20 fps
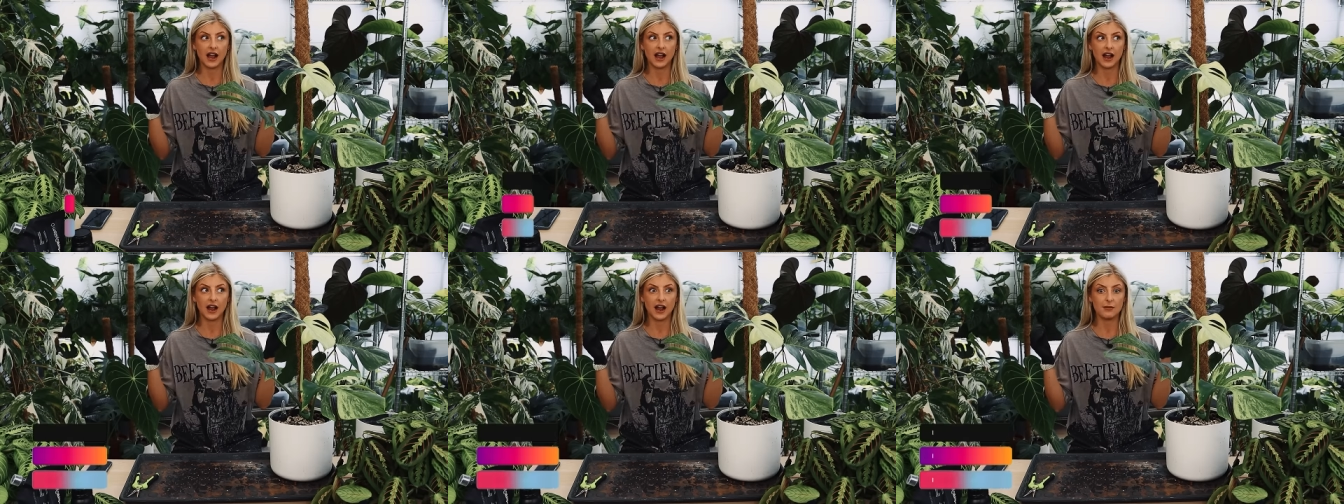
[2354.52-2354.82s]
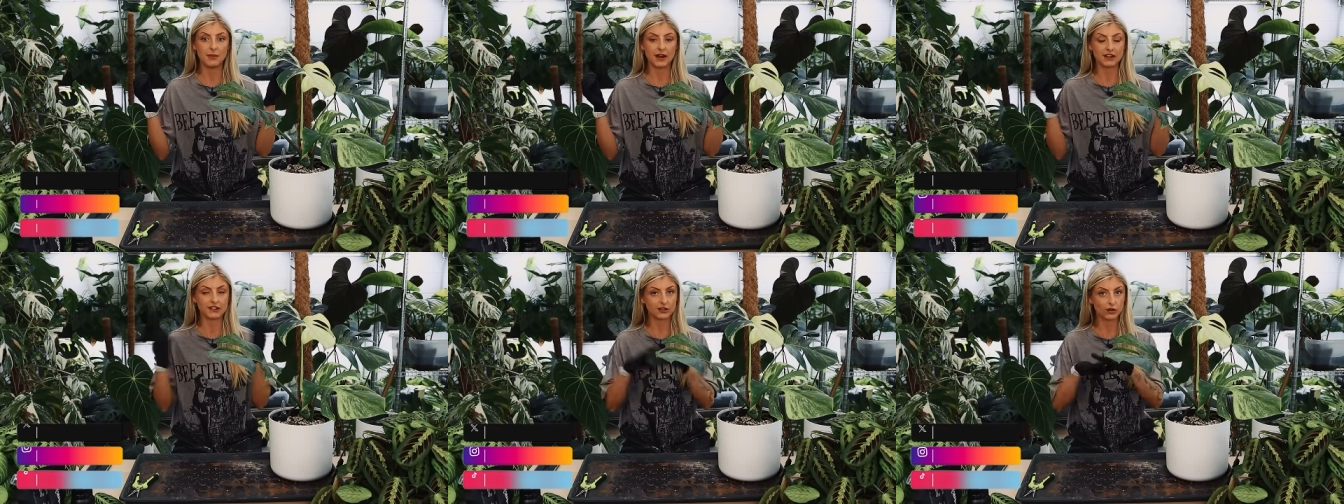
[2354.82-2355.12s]

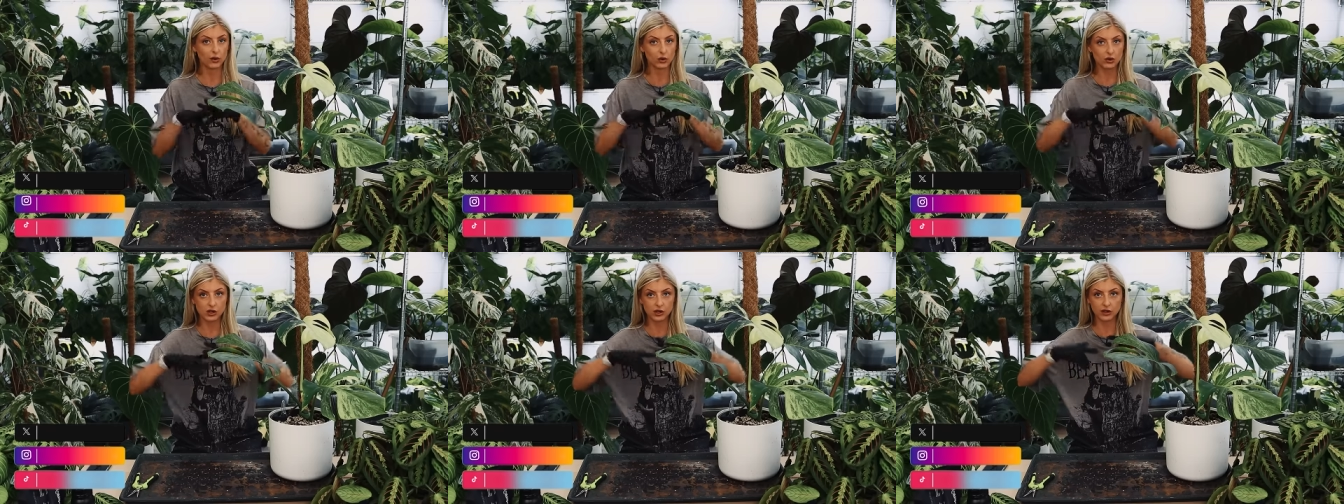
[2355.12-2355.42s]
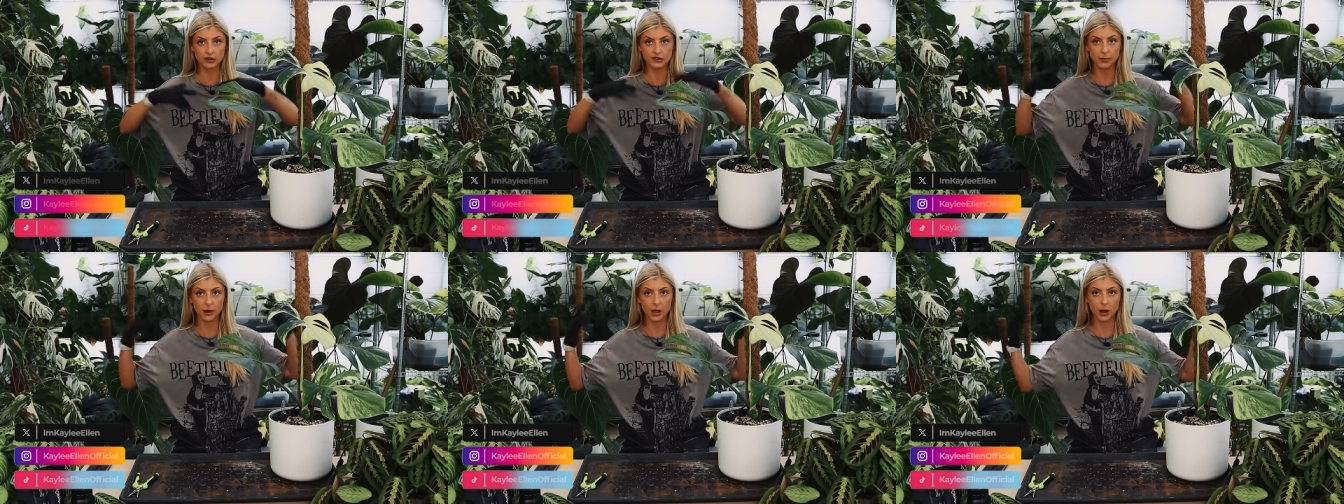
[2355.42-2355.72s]
Uh, my
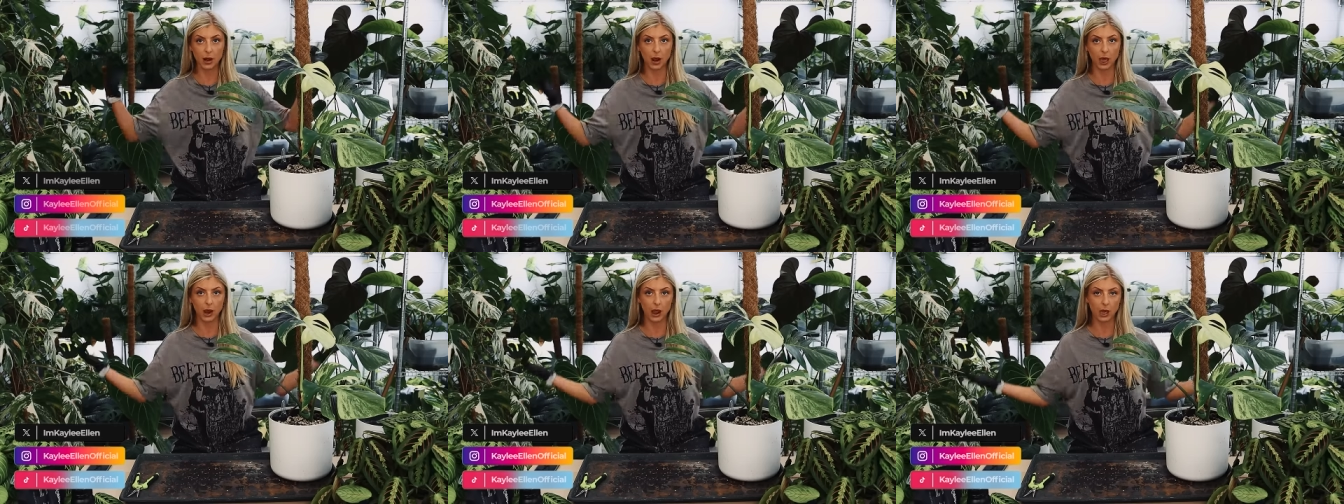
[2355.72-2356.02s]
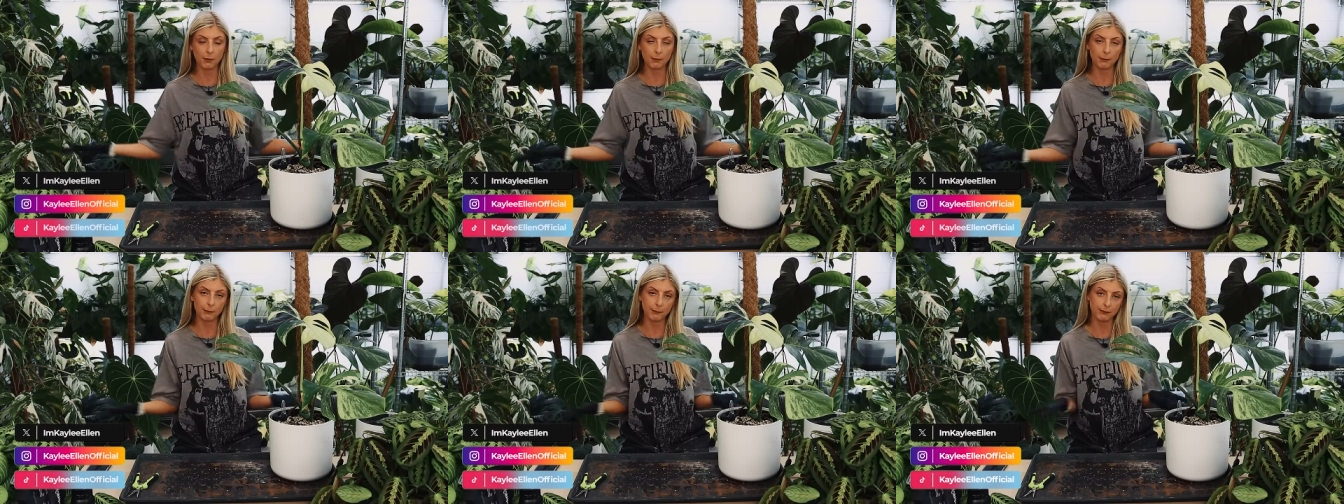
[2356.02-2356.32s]
socials blah, blah,
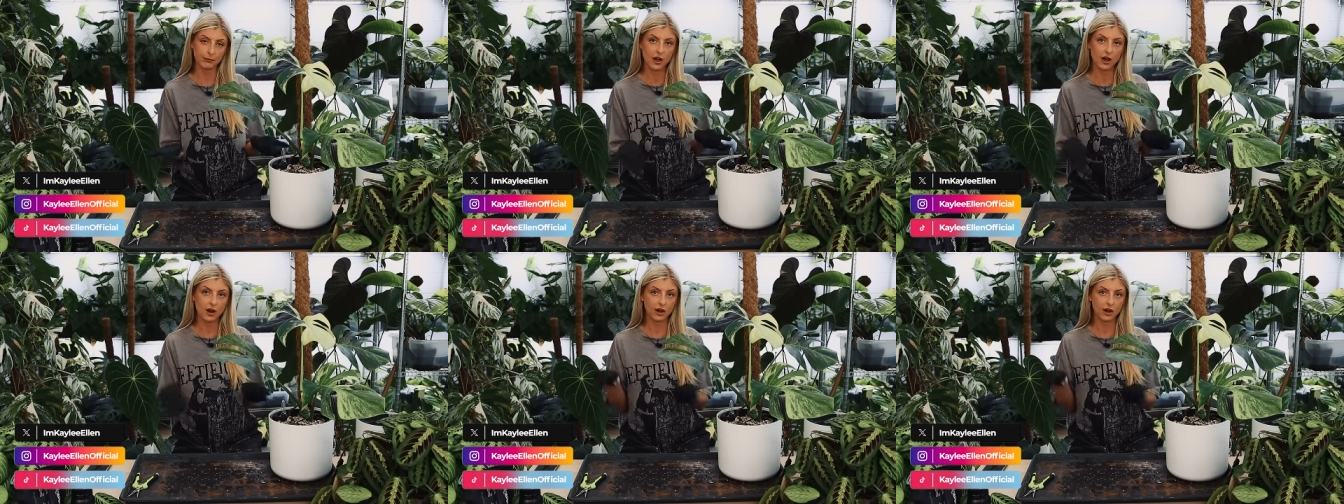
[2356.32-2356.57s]
blah,